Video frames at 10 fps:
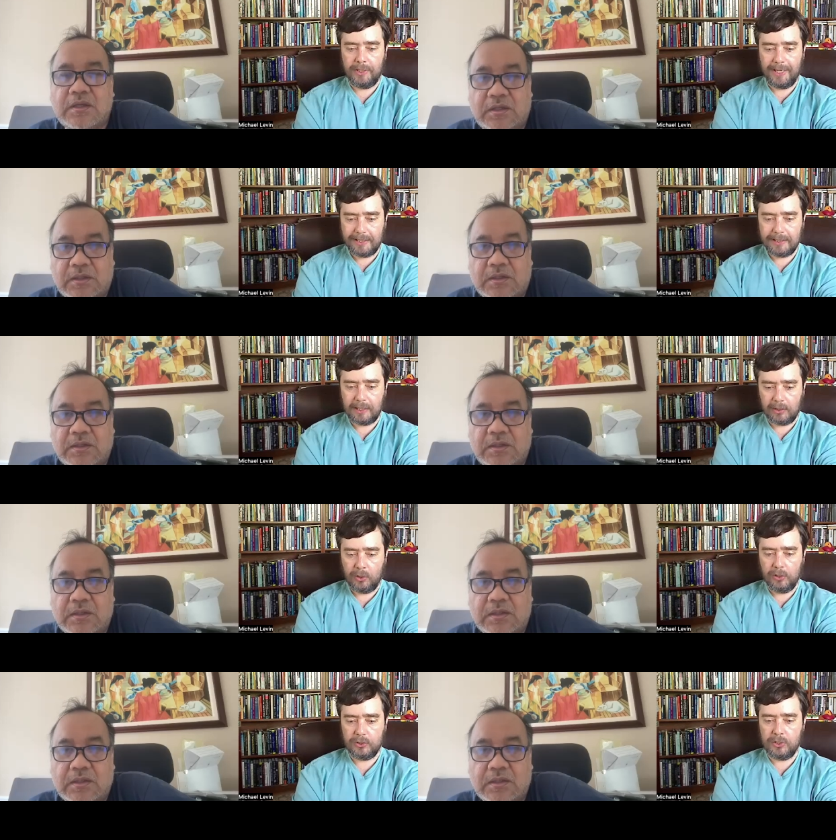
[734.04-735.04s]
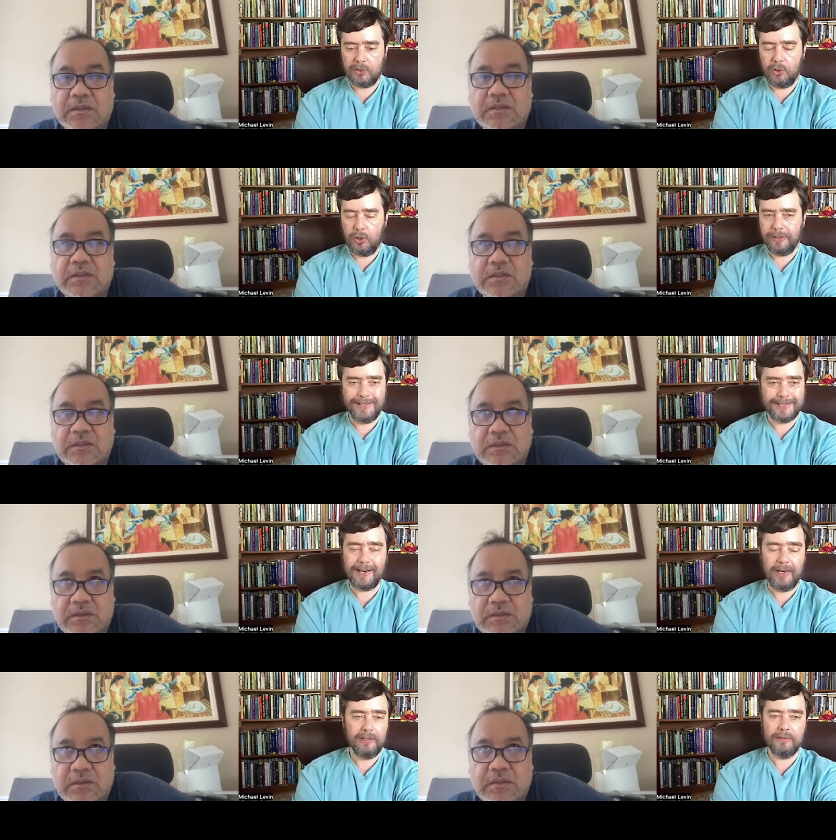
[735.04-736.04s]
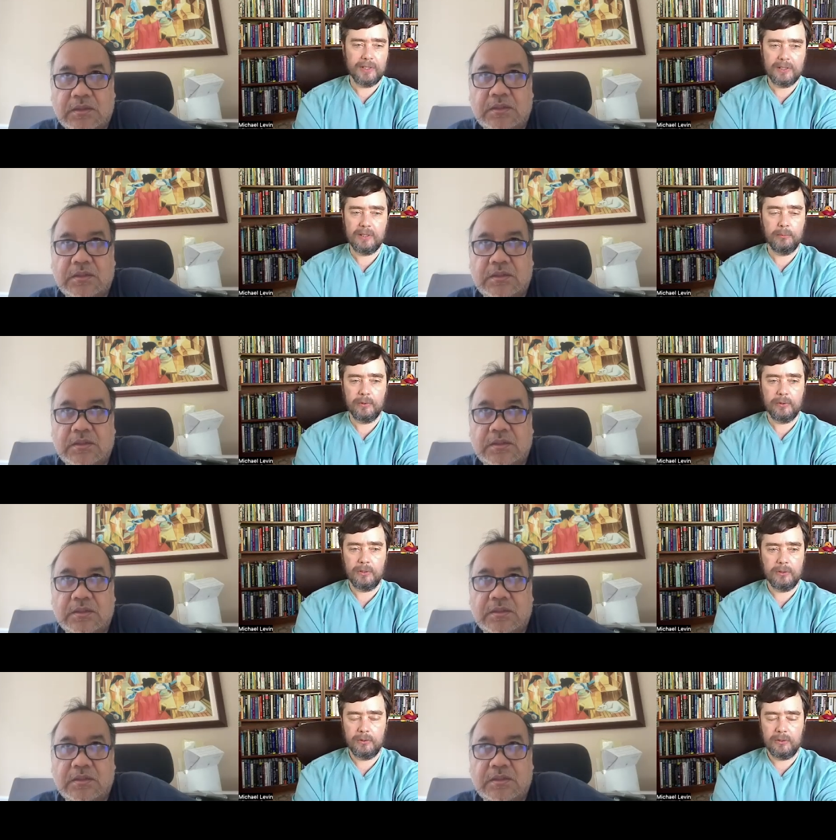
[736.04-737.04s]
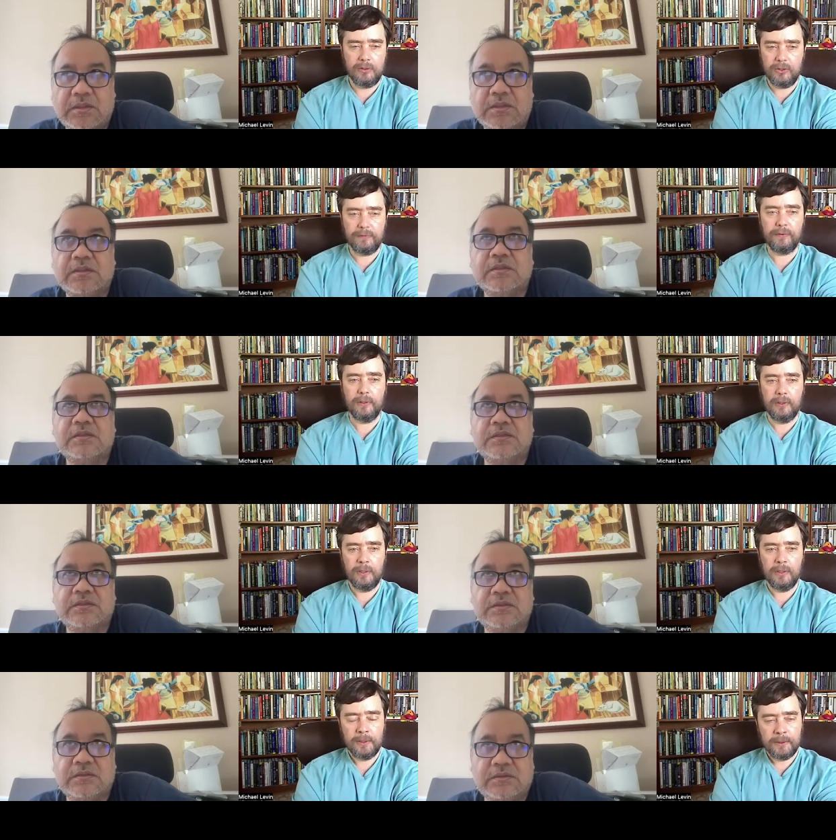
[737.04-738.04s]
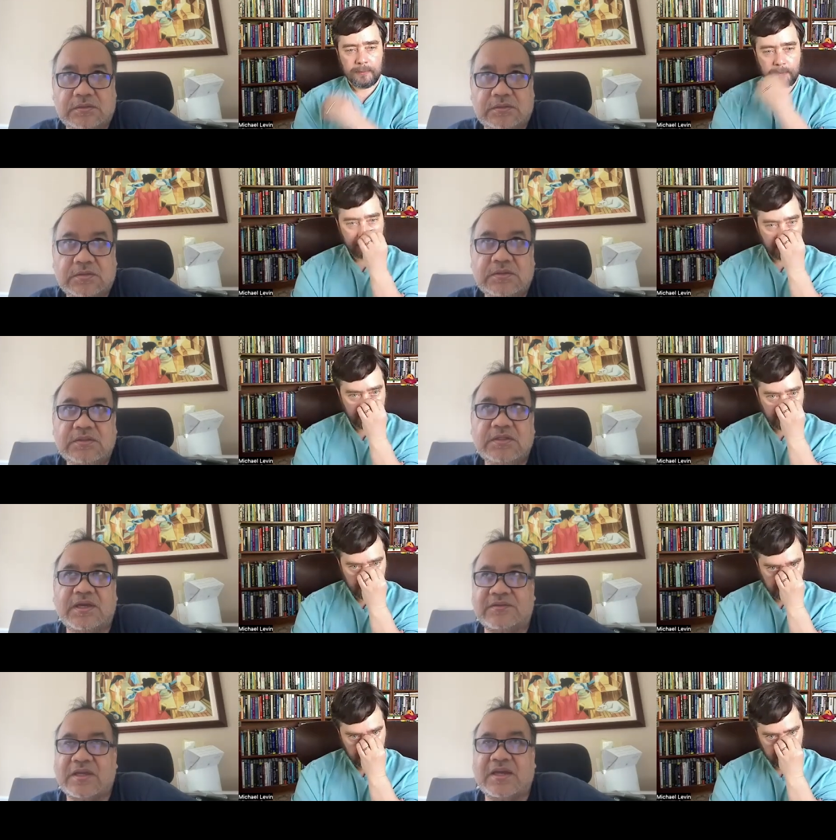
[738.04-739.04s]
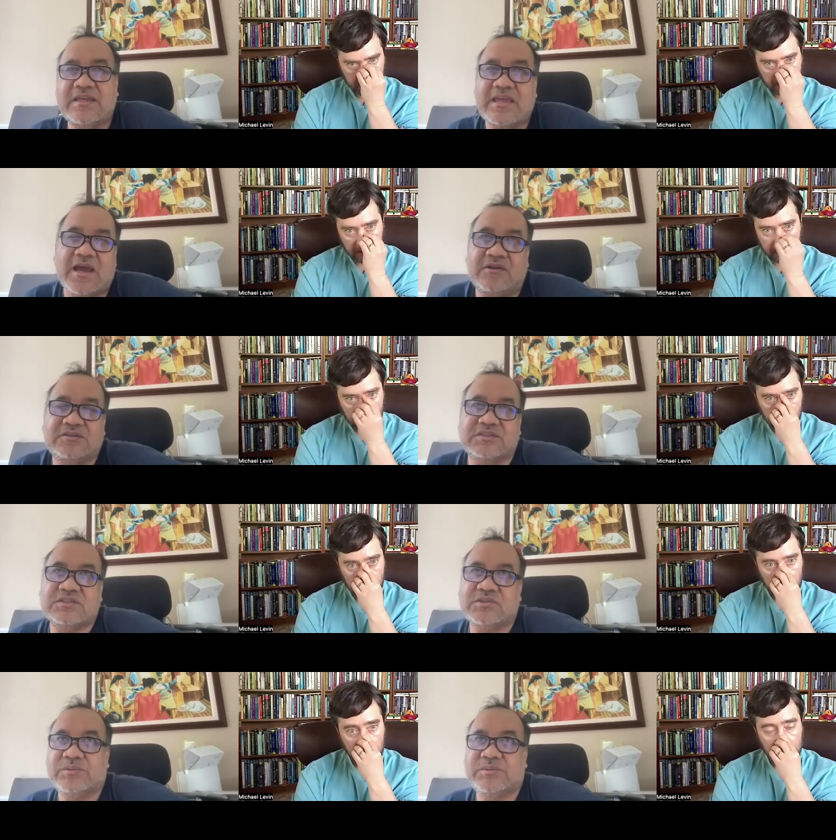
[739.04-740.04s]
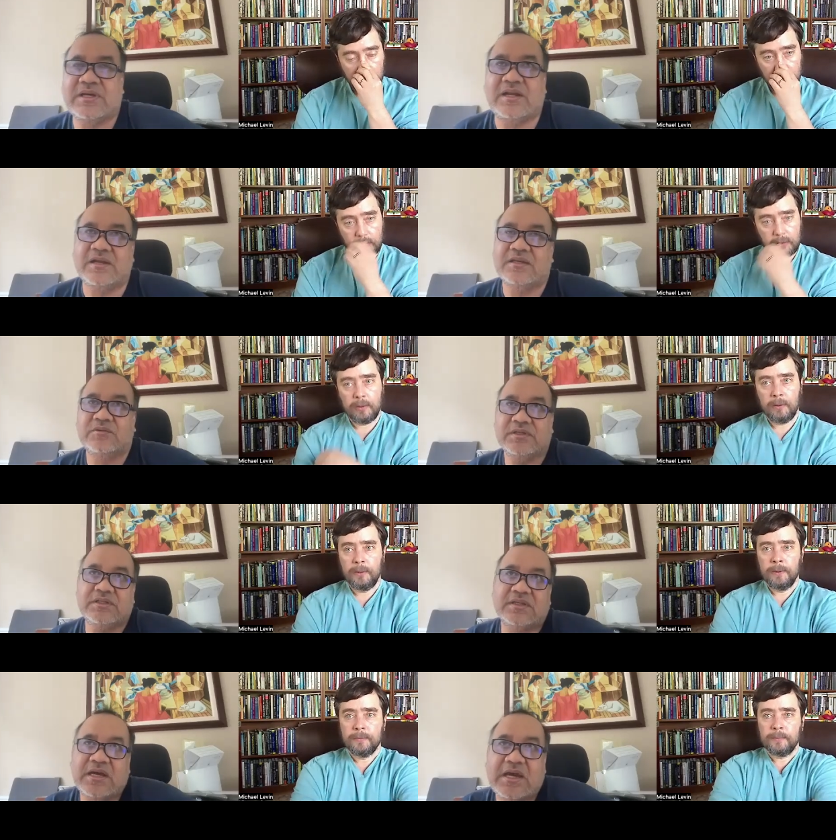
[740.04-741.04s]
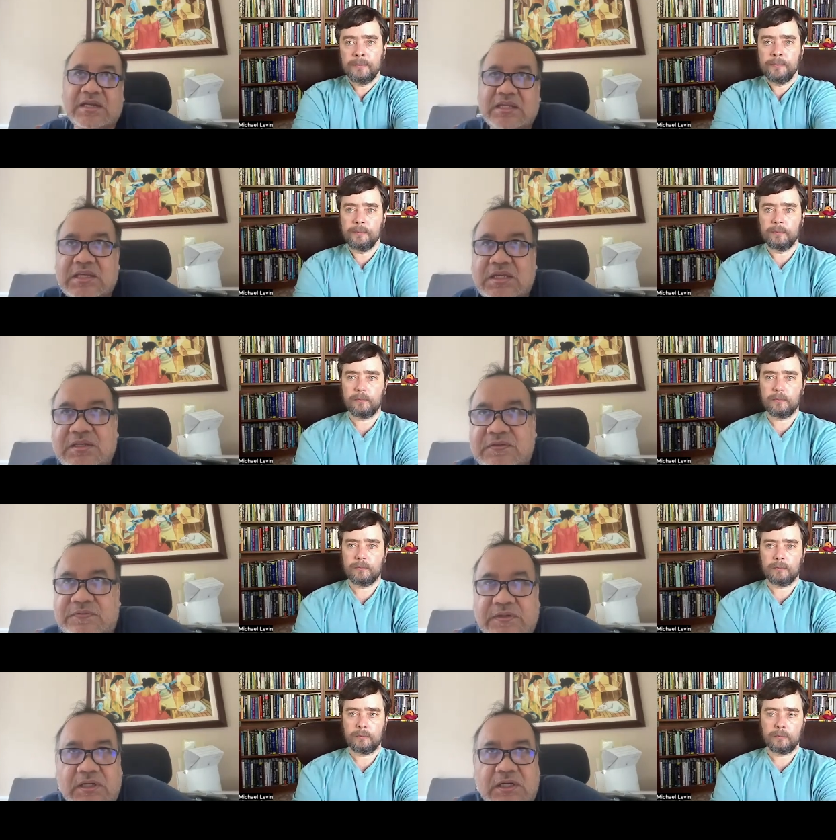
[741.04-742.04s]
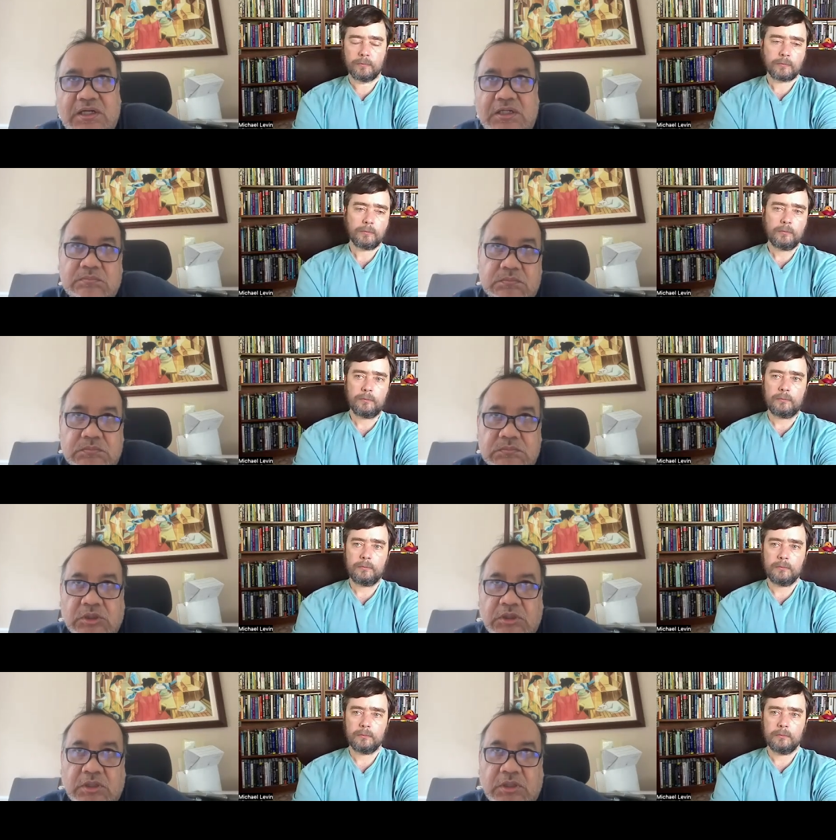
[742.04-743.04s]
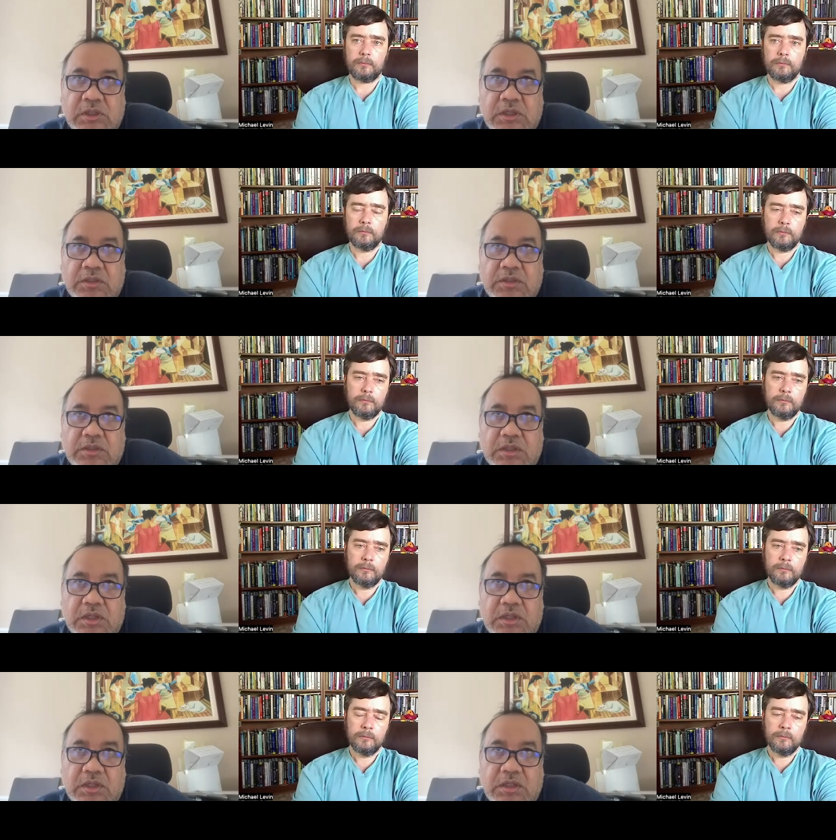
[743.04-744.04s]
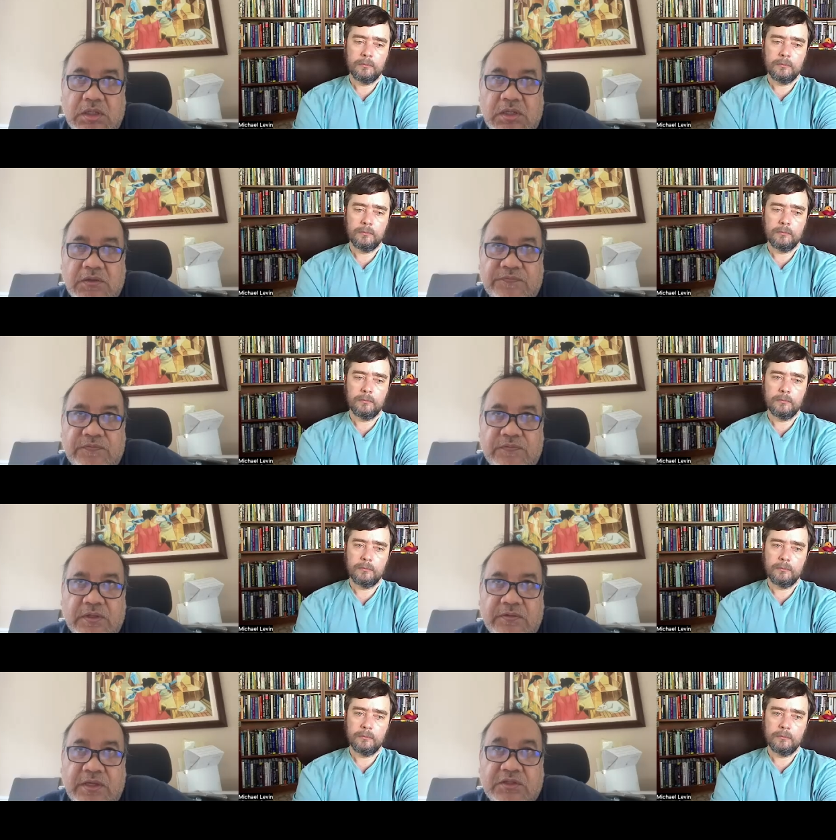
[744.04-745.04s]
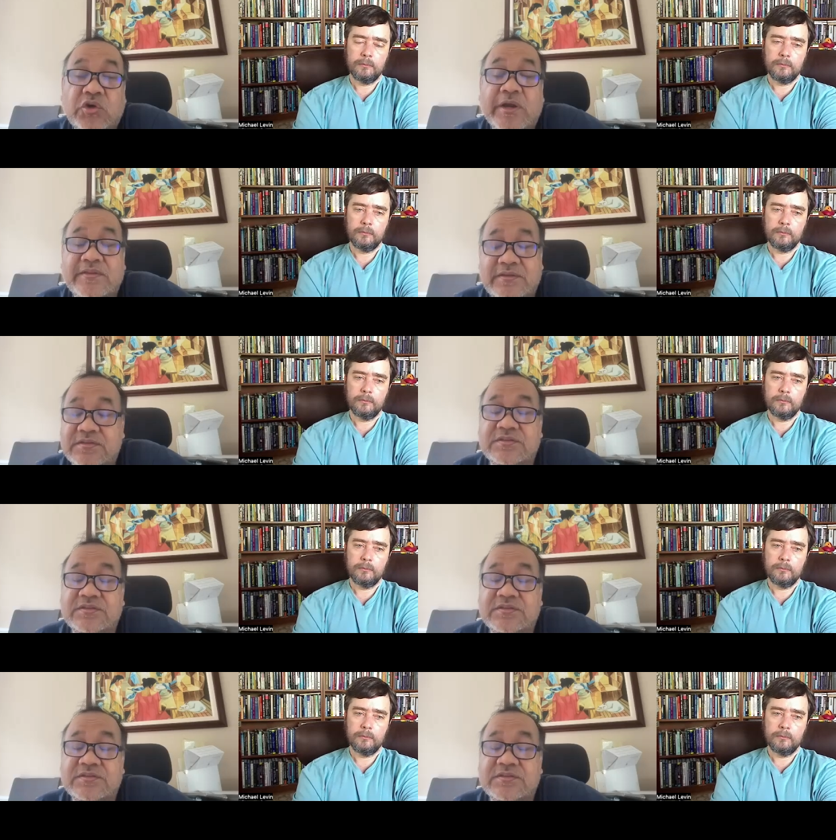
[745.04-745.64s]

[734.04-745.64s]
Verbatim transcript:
Speaker 1: today's technologies are not this kind of system. They're they're, they're different. Yes, uh, yeah, I don't disagree
Speaker 2: with that. I agree that if um, if they train these